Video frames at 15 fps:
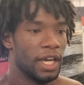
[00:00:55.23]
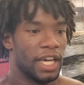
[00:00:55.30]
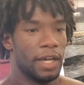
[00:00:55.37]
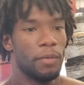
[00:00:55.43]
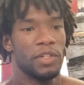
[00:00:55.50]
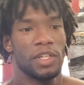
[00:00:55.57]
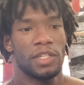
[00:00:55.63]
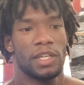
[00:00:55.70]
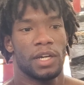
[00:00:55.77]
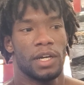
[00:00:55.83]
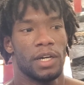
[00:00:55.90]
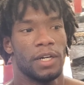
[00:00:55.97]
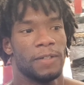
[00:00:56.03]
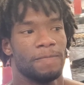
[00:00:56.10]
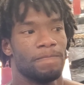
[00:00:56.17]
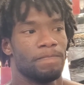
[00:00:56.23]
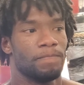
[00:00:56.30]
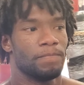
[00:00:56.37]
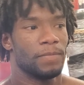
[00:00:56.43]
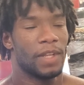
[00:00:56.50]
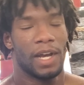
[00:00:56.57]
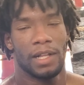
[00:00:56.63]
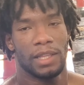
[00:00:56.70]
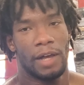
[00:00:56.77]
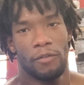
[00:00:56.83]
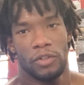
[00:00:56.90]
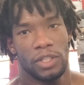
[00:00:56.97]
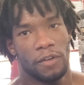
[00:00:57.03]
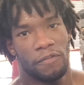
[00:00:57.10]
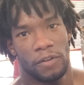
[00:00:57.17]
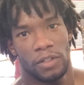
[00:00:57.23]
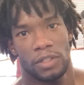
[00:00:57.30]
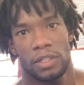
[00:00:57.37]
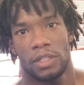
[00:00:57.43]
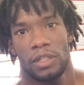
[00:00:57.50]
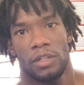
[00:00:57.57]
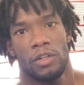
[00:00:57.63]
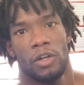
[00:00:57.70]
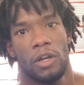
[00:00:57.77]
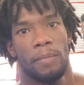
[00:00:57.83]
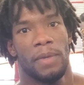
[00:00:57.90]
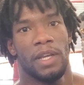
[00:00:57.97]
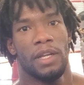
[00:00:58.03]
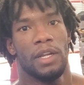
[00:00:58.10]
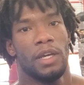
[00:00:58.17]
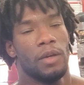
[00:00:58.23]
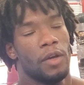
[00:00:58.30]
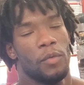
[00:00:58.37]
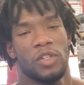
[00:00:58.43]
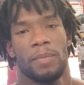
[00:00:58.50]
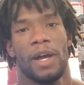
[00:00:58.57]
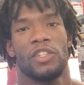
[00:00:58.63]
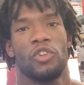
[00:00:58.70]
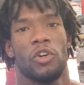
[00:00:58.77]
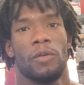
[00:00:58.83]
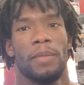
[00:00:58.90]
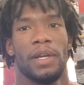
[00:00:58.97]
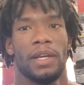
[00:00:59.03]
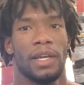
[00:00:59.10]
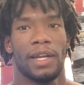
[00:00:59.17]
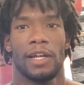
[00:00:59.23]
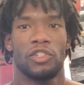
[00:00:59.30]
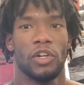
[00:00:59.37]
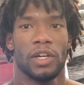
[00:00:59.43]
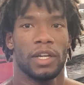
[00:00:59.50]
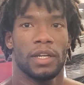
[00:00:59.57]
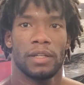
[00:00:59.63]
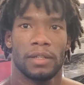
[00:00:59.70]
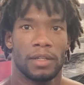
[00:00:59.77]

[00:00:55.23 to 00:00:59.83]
it was just uh, a level difference. You know what I mean? It, it was my tournament, and I took it,